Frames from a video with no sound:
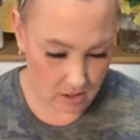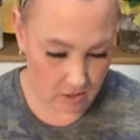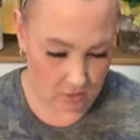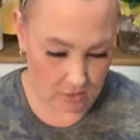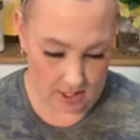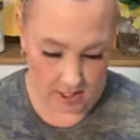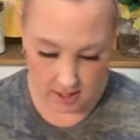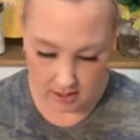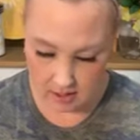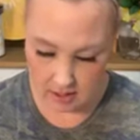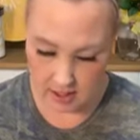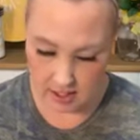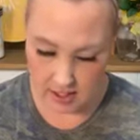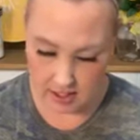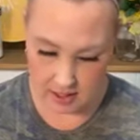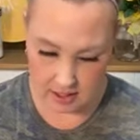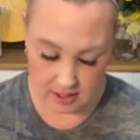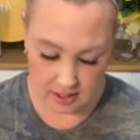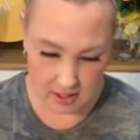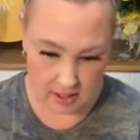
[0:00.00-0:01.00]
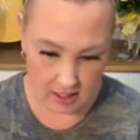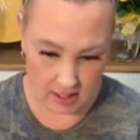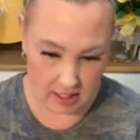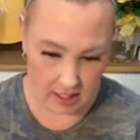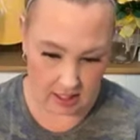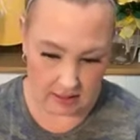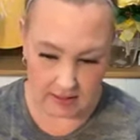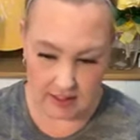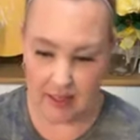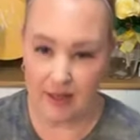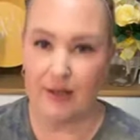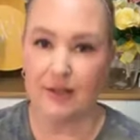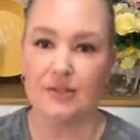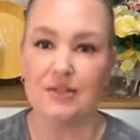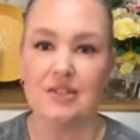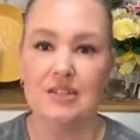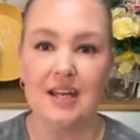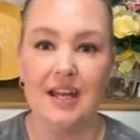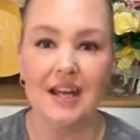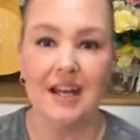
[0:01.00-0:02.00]
Okay, I think I got that all
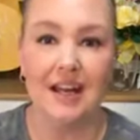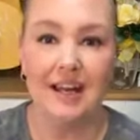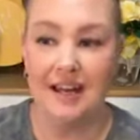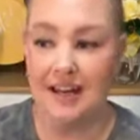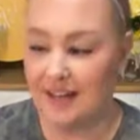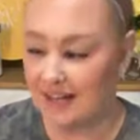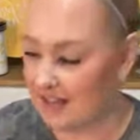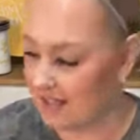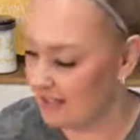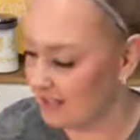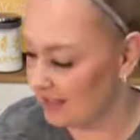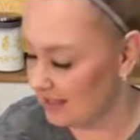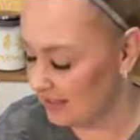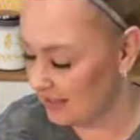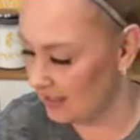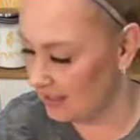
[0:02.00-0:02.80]
shared.